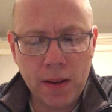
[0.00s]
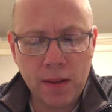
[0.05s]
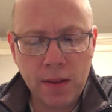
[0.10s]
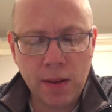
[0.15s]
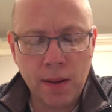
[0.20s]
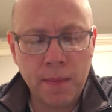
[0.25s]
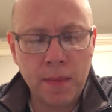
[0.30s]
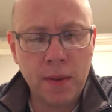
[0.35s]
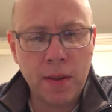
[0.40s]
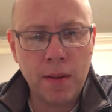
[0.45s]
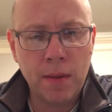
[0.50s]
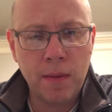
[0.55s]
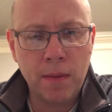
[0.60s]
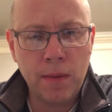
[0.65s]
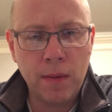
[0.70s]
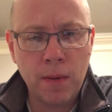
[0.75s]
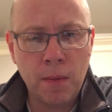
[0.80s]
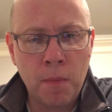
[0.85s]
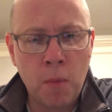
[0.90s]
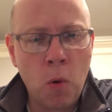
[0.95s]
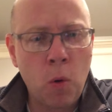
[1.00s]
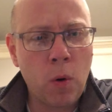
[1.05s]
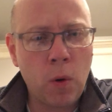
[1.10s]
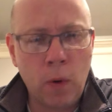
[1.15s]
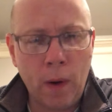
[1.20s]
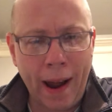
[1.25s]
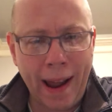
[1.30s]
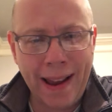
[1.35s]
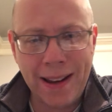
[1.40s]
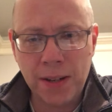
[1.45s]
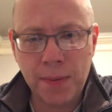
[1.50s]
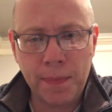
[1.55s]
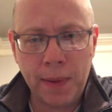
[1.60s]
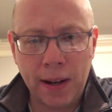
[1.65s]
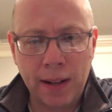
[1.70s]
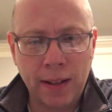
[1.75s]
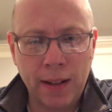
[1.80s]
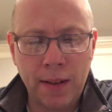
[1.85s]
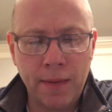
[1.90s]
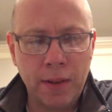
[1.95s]
some of the the moral
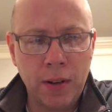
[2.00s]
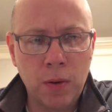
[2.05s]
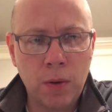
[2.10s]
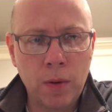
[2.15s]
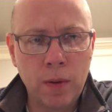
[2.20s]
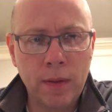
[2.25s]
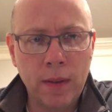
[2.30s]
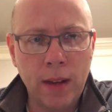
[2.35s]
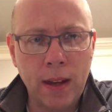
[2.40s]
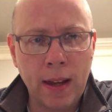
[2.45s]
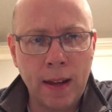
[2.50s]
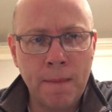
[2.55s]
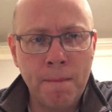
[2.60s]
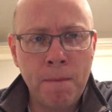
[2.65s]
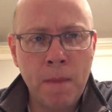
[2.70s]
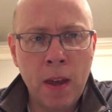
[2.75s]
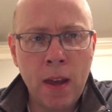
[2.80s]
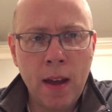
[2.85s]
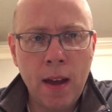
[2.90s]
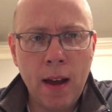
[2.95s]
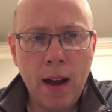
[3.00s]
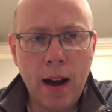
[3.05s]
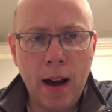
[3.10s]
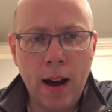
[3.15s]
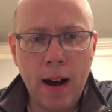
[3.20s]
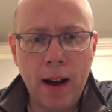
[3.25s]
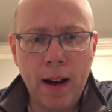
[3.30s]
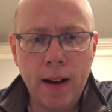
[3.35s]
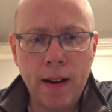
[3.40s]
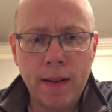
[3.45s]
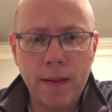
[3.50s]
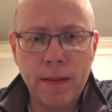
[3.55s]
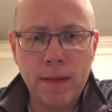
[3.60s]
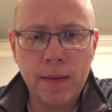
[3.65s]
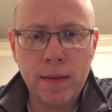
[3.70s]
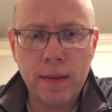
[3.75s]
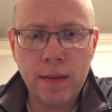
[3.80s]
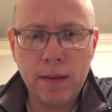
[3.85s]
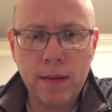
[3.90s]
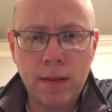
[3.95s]
aspect of it, or the uh,
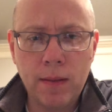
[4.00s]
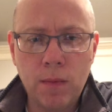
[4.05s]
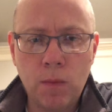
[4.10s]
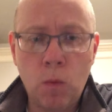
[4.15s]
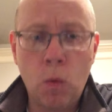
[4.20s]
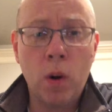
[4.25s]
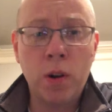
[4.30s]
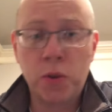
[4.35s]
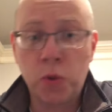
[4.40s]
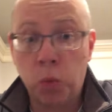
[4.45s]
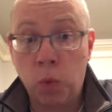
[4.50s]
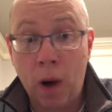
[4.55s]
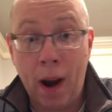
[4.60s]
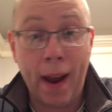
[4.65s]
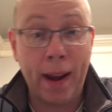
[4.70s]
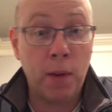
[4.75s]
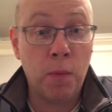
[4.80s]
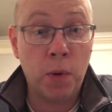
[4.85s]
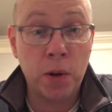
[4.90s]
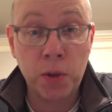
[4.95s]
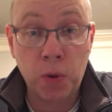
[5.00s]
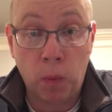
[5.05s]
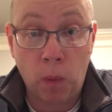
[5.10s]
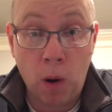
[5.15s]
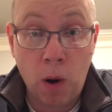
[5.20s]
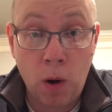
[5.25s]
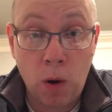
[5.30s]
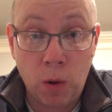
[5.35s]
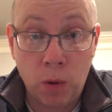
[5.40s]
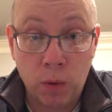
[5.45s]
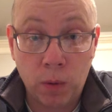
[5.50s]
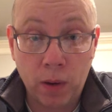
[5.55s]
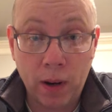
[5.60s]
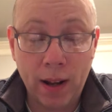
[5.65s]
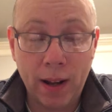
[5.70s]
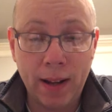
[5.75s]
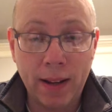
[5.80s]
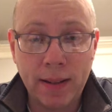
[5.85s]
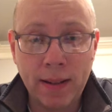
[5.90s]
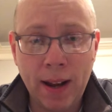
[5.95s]
what's right and what's wrong
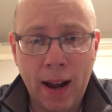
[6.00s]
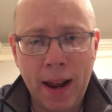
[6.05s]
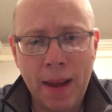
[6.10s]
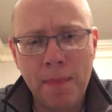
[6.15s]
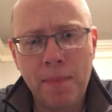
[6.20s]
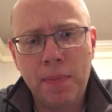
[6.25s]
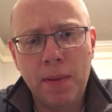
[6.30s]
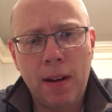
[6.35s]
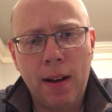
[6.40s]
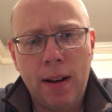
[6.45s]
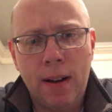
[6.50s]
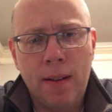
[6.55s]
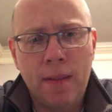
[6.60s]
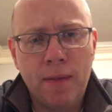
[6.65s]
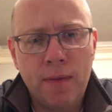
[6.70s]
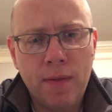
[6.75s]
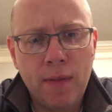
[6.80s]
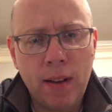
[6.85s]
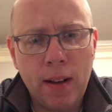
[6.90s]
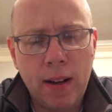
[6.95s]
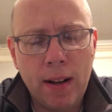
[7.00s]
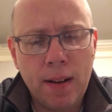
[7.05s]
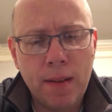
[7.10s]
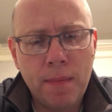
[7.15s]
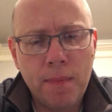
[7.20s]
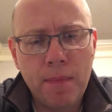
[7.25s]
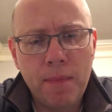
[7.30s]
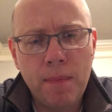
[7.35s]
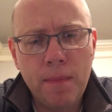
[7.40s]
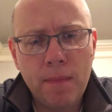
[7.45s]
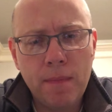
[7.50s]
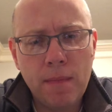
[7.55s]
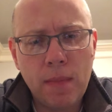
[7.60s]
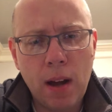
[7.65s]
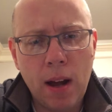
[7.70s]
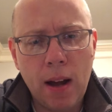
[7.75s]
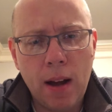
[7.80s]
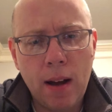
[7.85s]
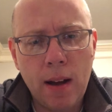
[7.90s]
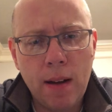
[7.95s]
uh, type of
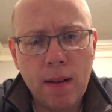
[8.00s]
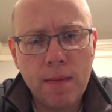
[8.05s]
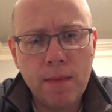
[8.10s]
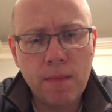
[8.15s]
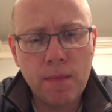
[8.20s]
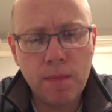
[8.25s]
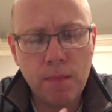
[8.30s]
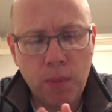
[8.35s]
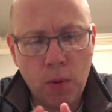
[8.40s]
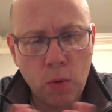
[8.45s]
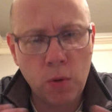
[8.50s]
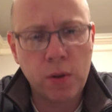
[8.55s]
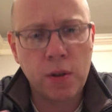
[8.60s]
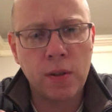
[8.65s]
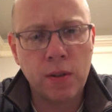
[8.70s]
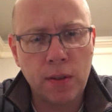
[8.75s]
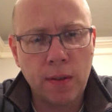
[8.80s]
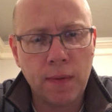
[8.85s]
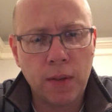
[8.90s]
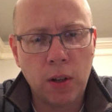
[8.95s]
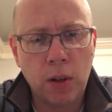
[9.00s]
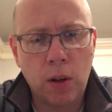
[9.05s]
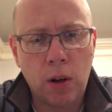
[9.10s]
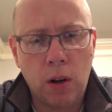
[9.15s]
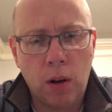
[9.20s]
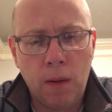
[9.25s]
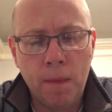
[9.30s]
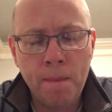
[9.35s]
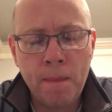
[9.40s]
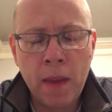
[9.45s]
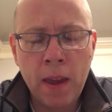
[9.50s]
uh, uh, portions of the law.